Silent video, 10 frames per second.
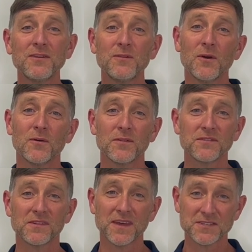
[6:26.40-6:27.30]
you know the
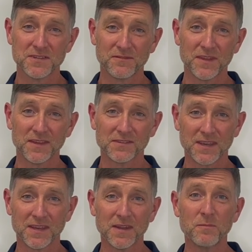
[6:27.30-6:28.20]
selection of things
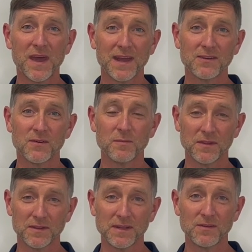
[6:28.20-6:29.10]
that can impact your
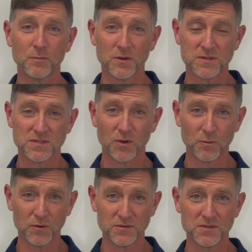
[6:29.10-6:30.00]
ability to purchase
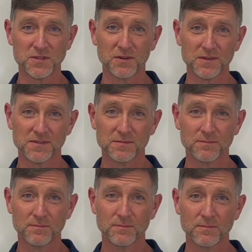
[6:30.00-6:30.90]
homeowners insurance.
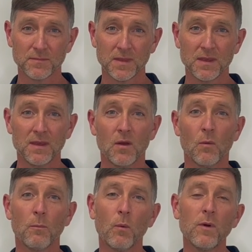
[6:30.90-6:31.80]

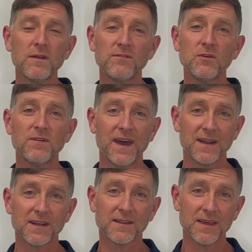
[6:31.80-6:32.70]
But what if you've
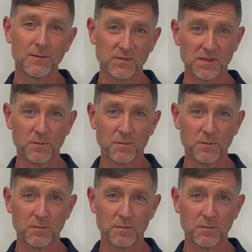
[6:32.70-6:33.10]
had claims in the